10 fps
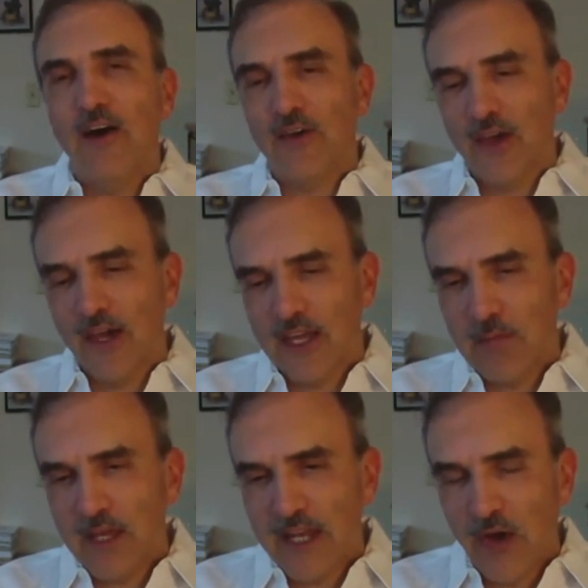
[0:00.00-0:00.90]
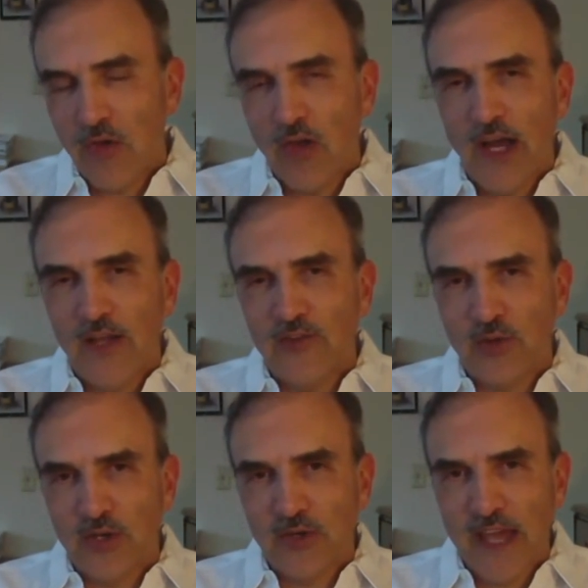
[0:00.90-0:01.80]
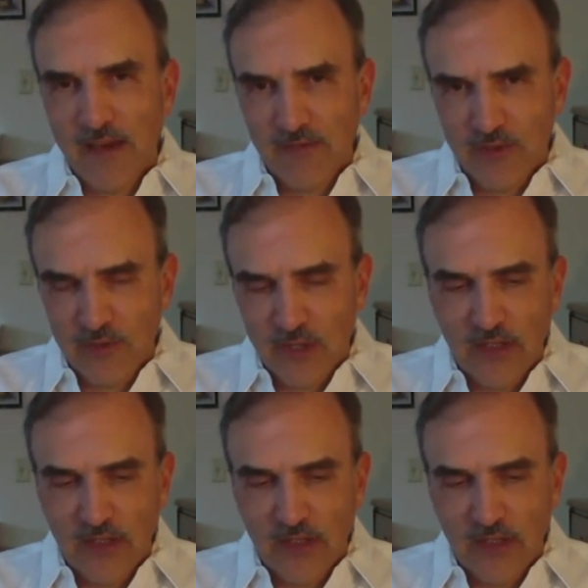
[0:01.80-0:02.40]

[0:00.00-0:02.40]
Okay, give me an outline so I don't have to.